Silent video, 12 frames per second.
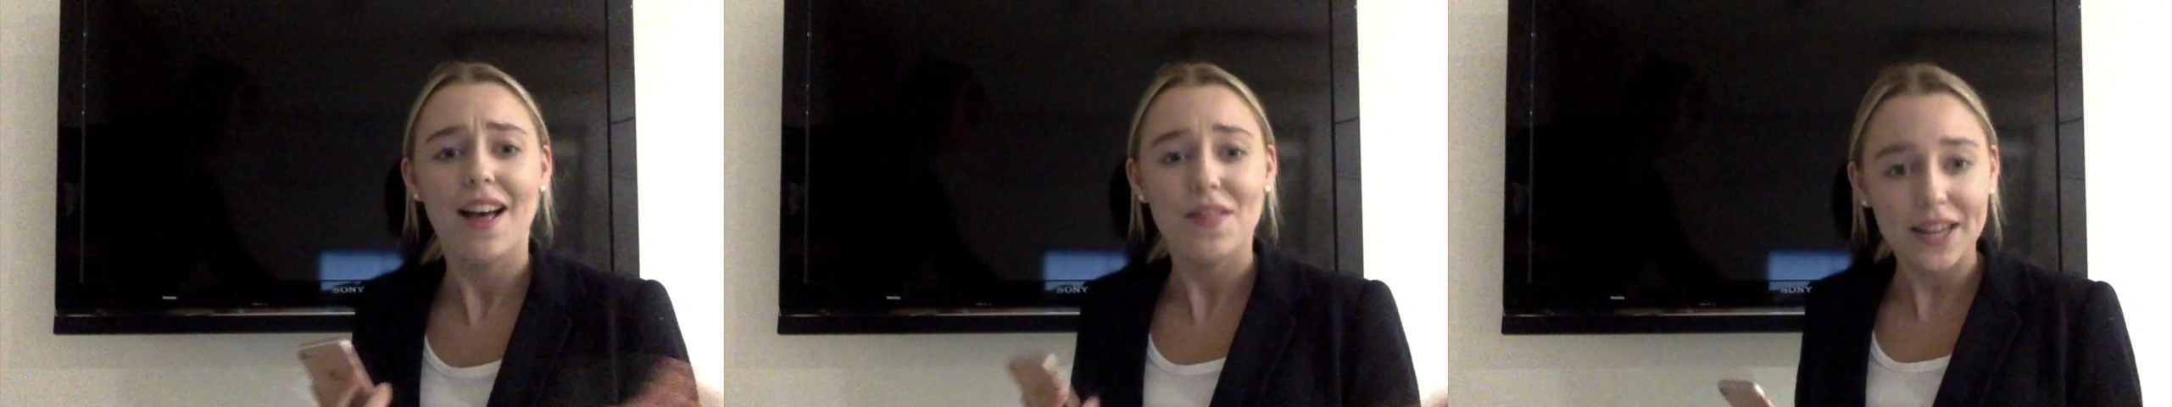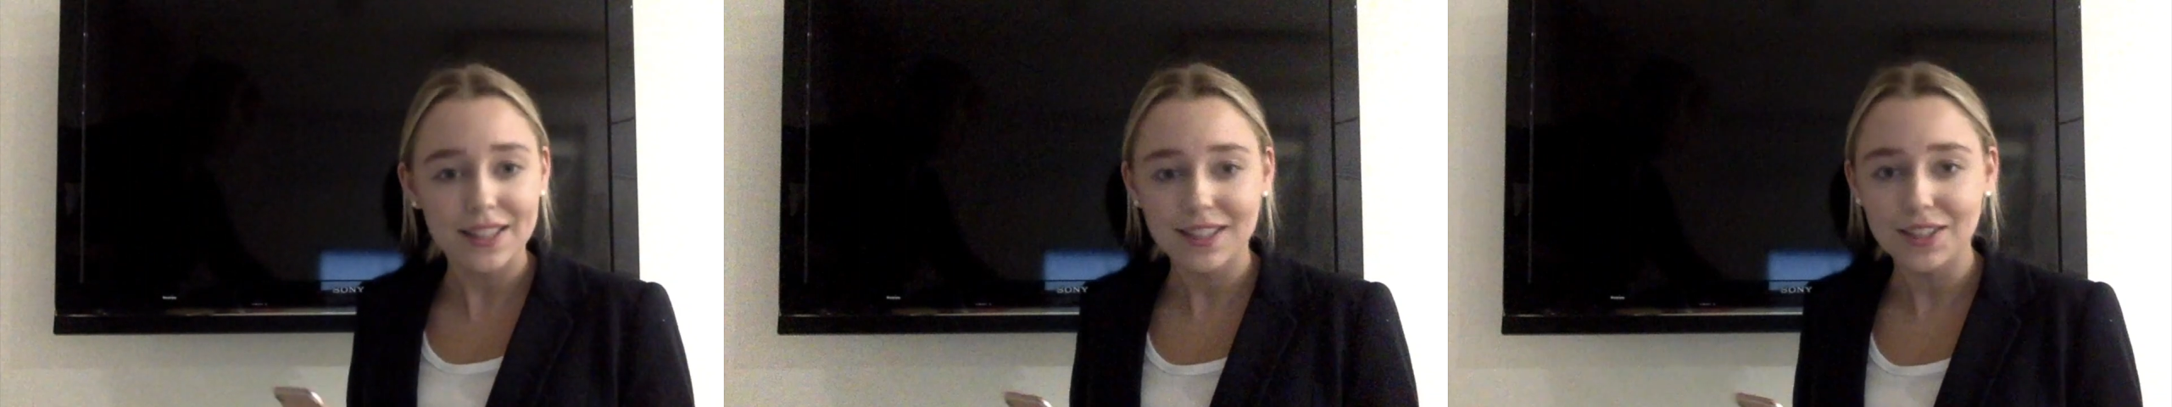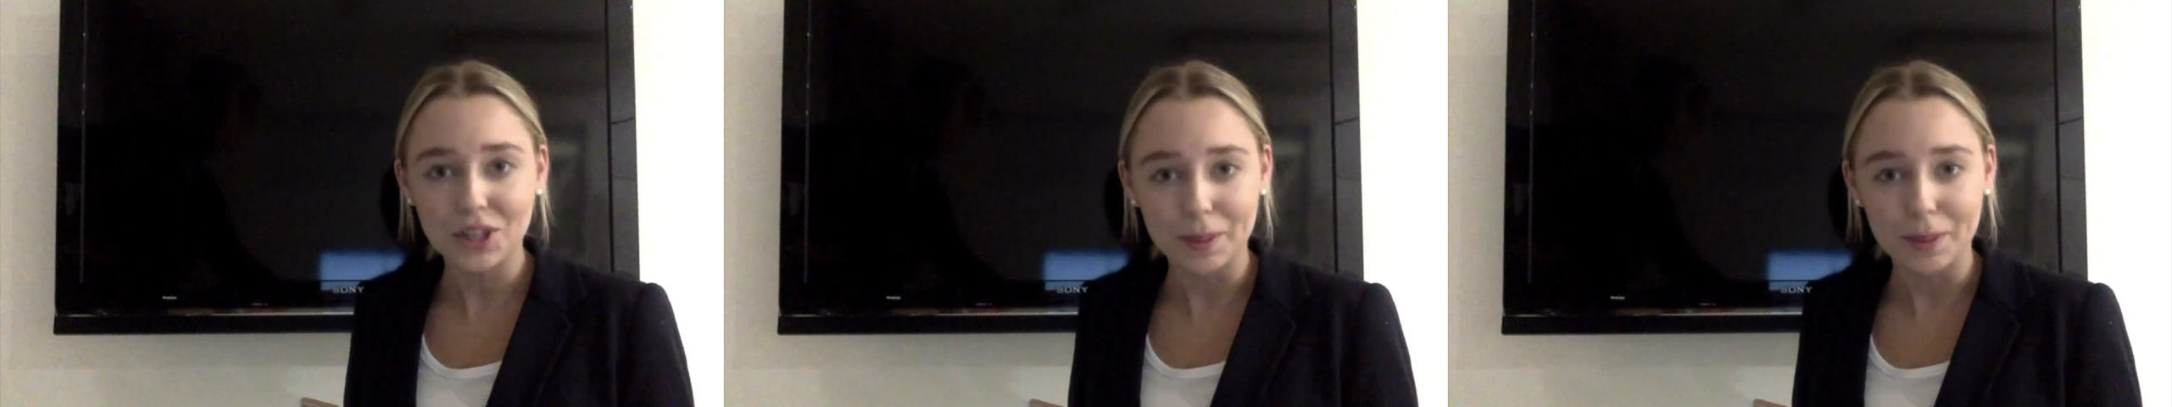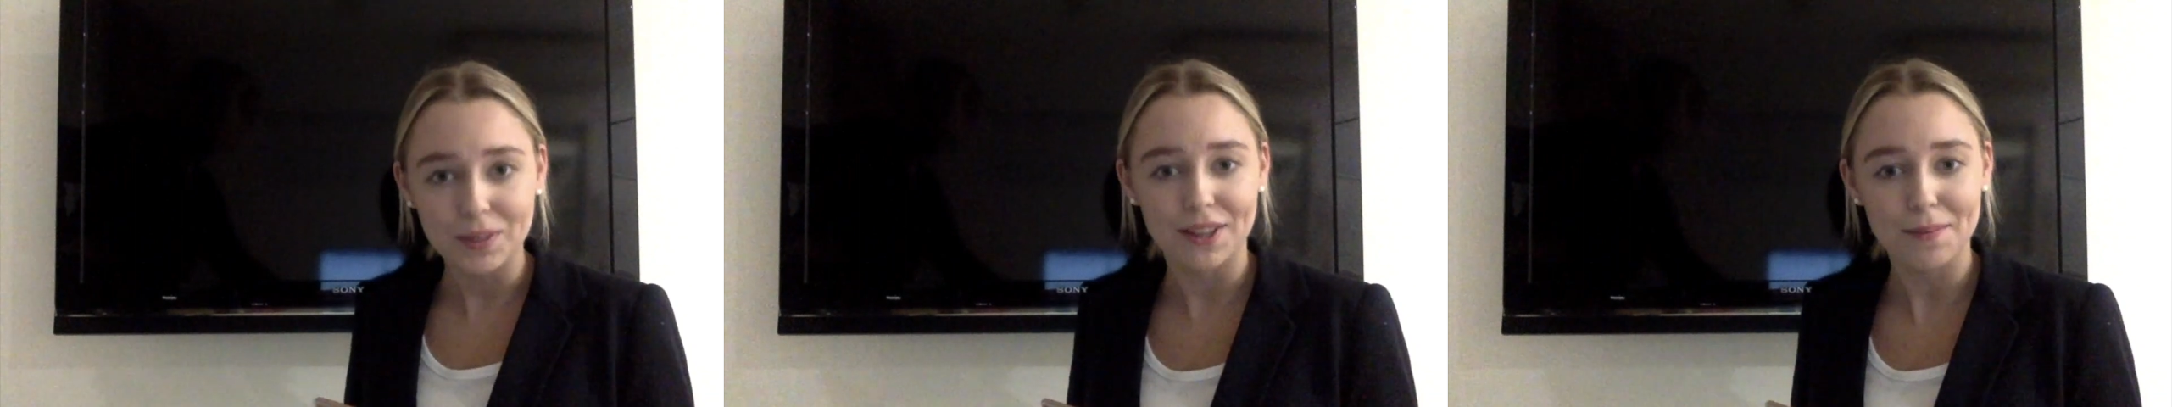That's a
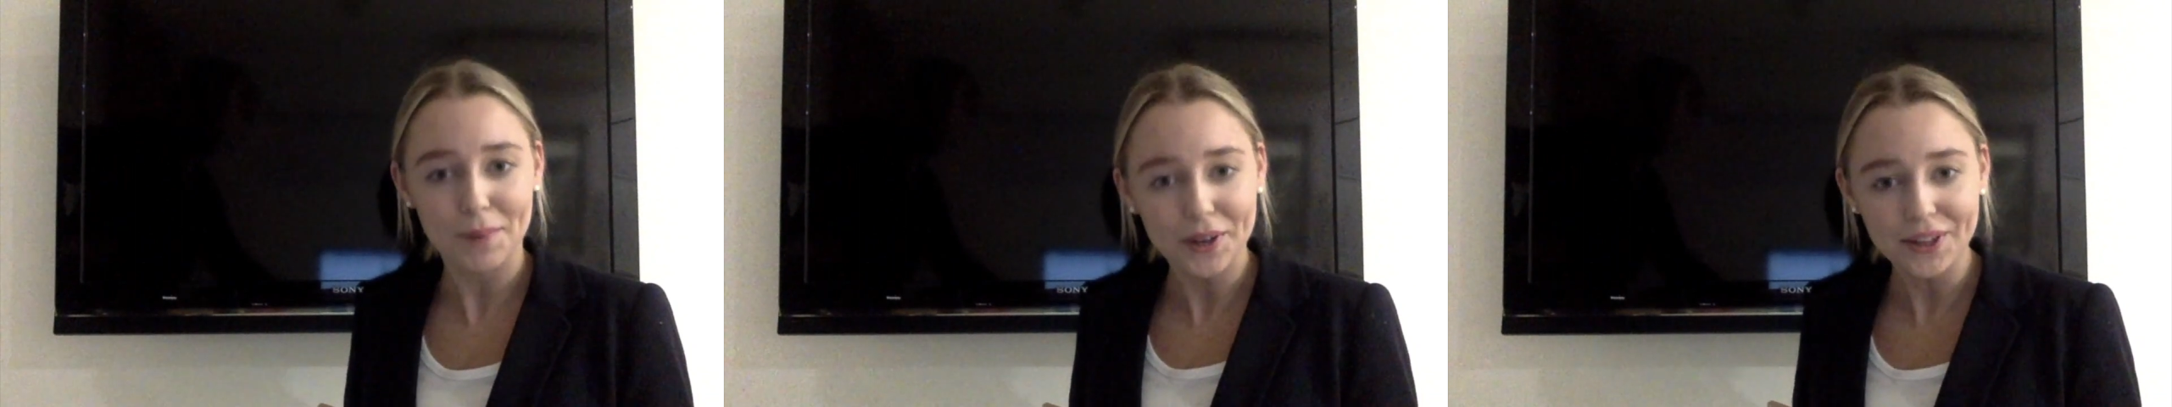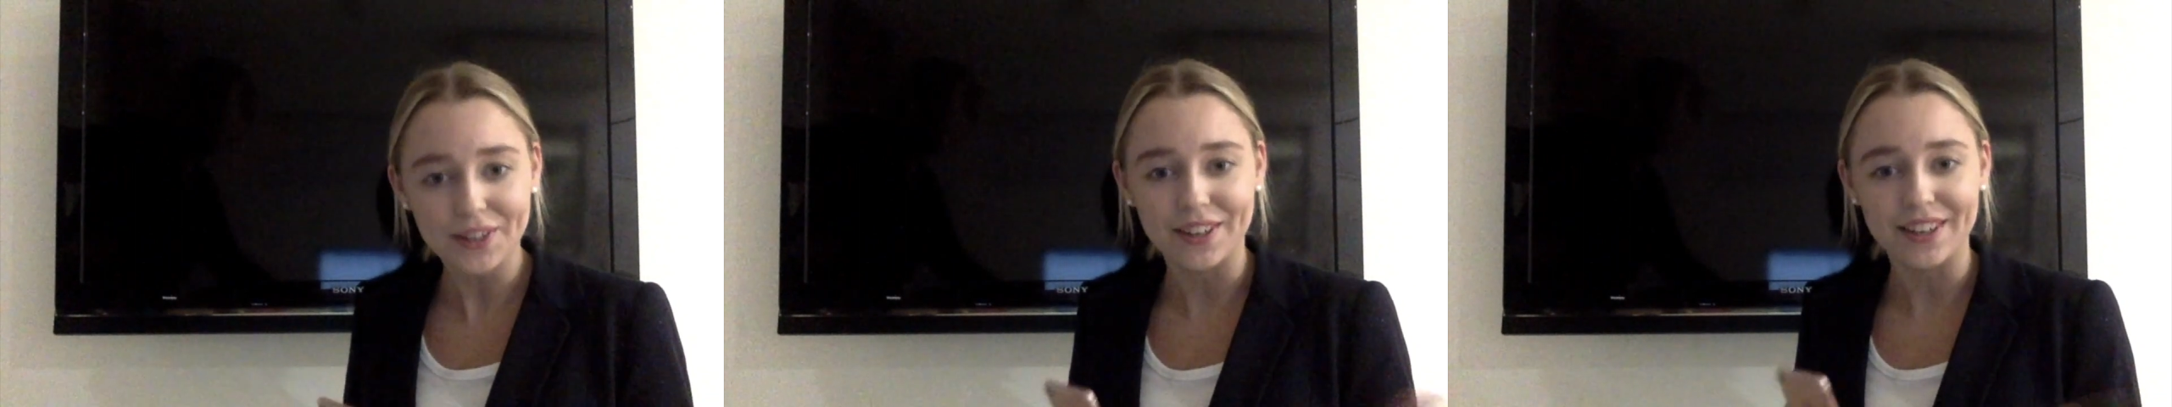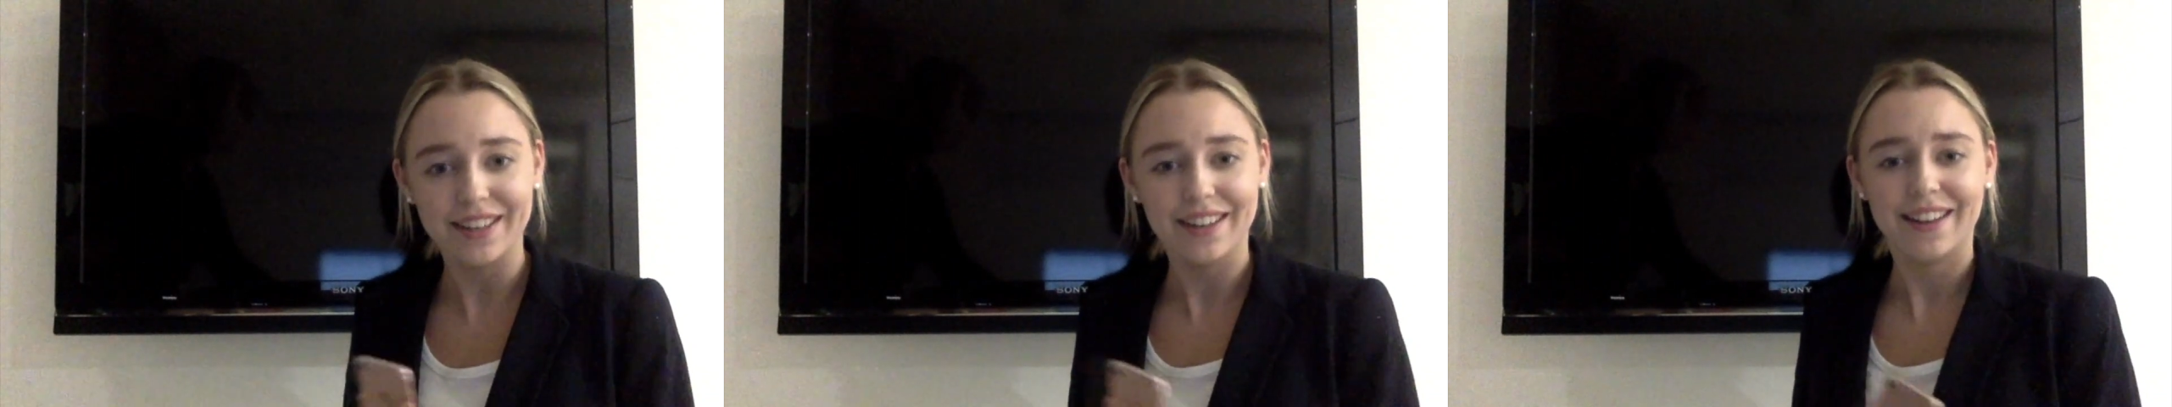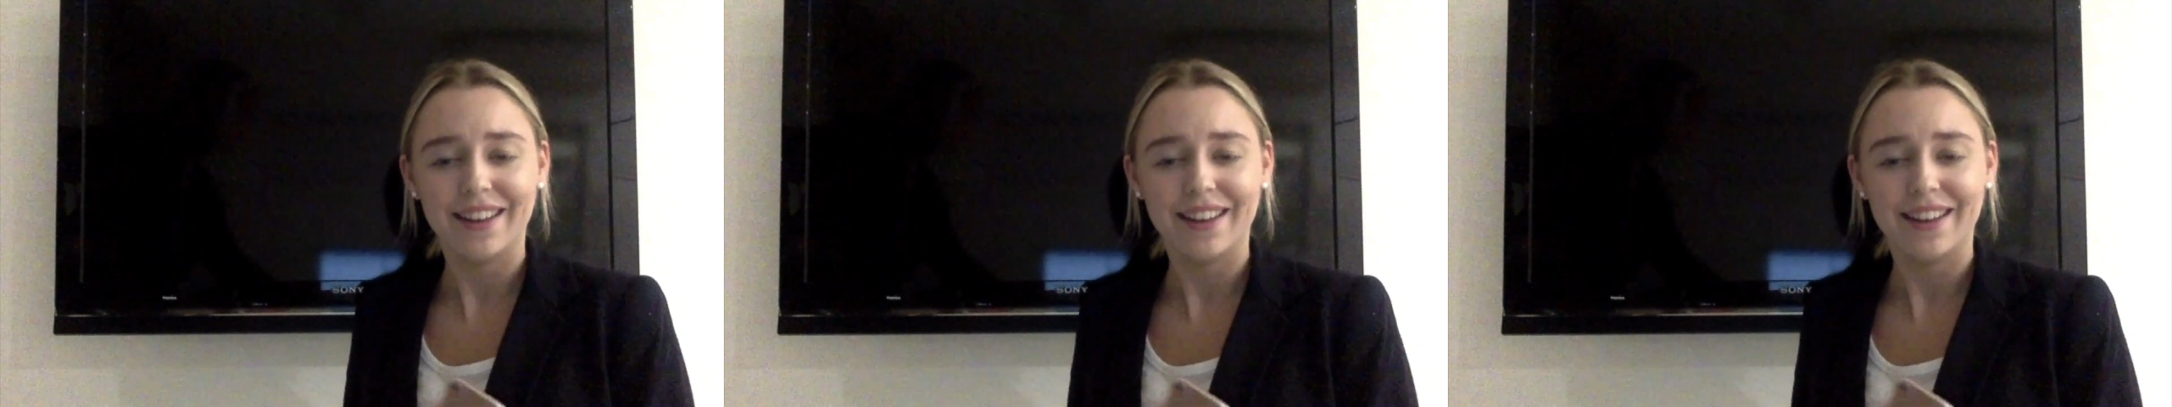trip to the moon.